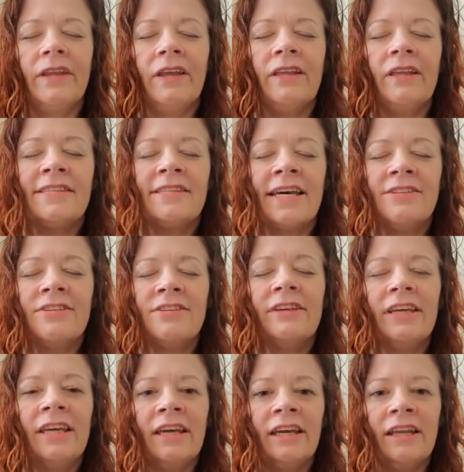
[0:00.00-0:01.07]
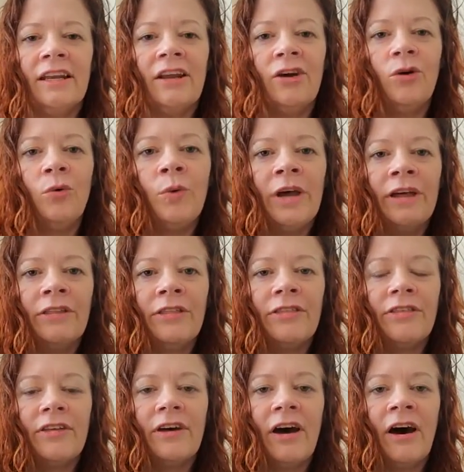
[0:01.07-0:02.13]
settle in with
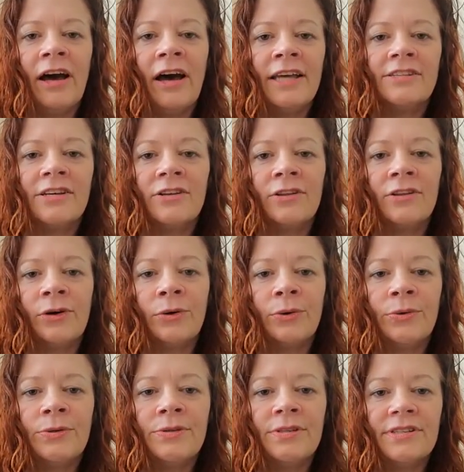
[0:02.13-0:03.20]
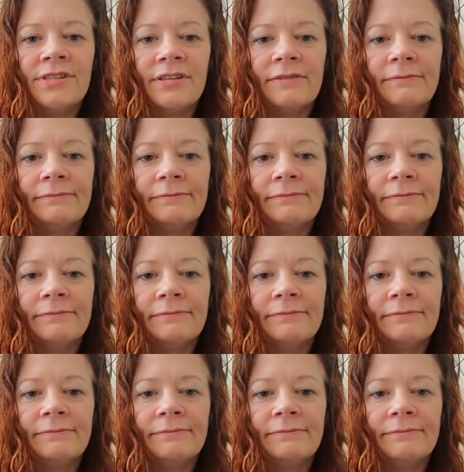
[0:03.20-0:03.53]
eyes closed.